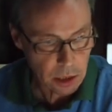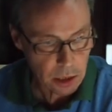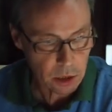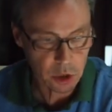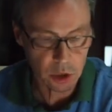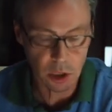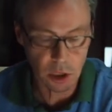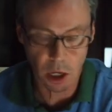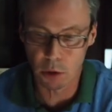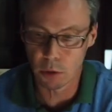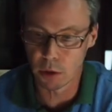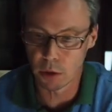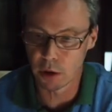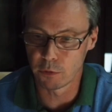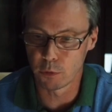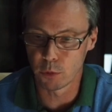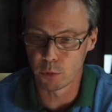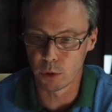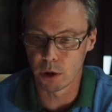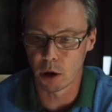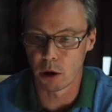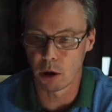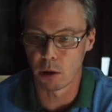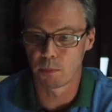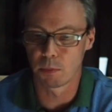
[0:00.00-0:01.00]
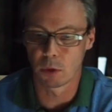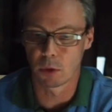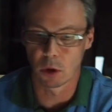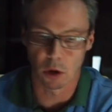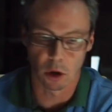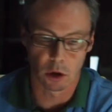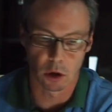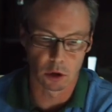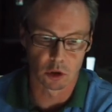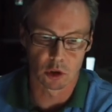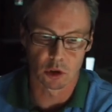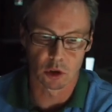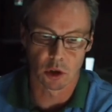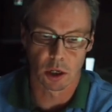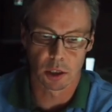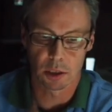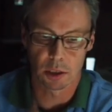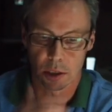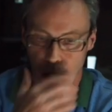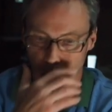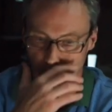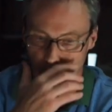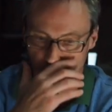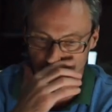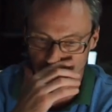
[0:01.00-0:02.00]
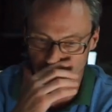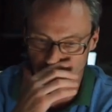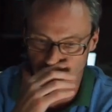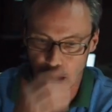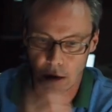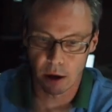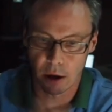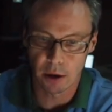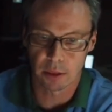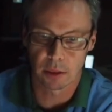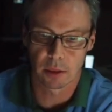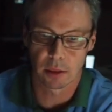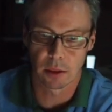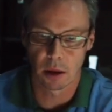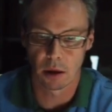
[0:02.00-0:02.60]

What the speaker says: So if we up the contrast like that, I